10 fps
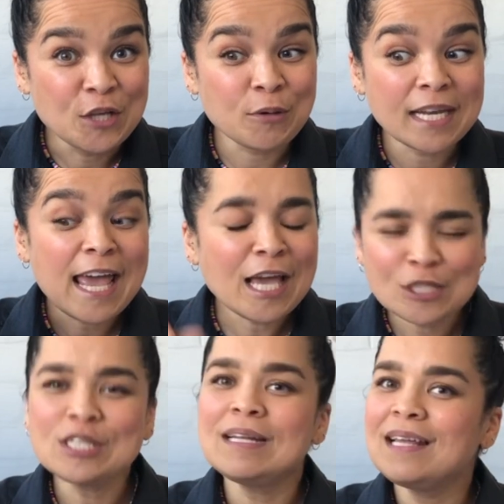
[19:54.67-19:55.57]
You can
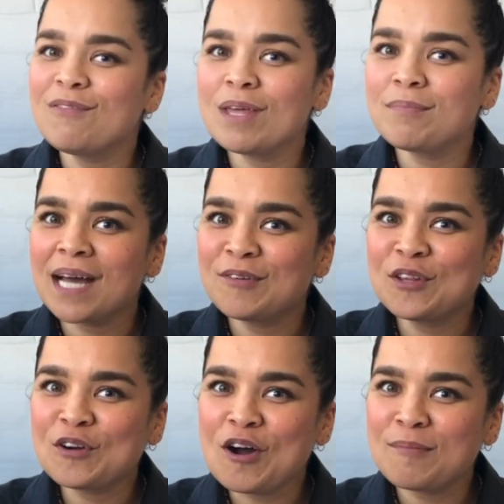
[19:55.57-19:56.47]
actually leave them down in
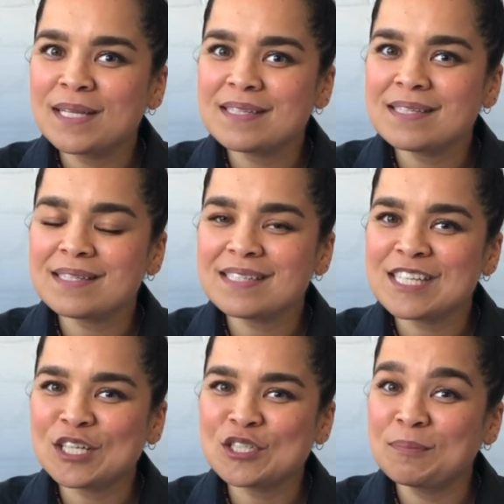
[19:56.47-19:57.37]
the comments
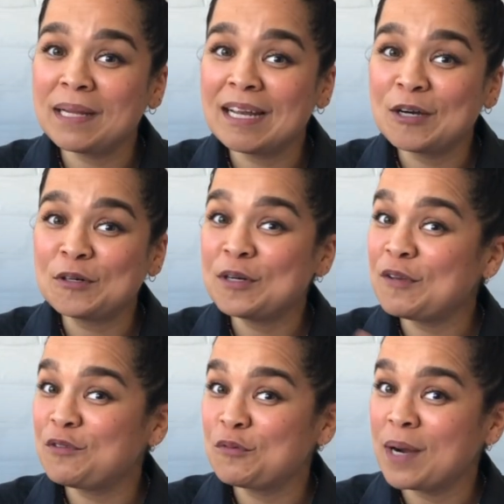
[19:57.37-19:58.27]
section below
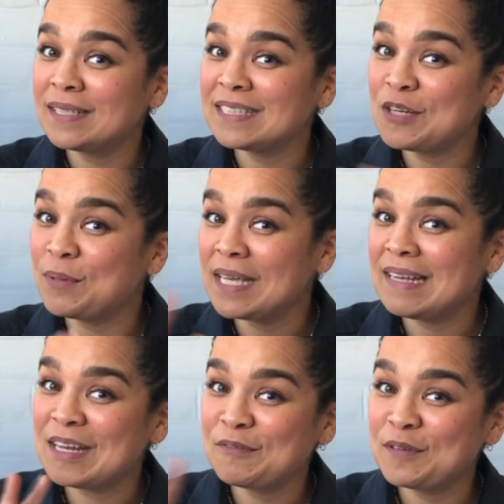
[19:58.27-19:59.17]
if you want, and we can
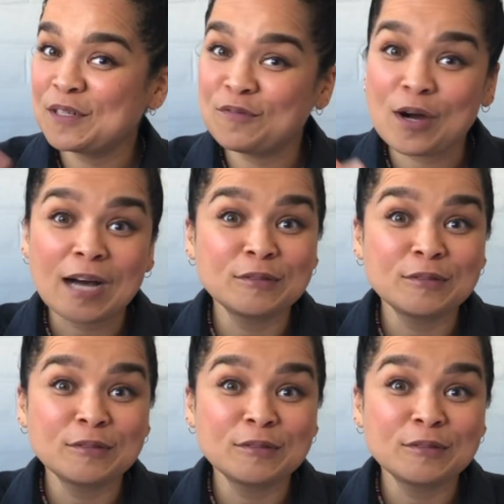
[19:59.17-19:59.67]
get a feel for how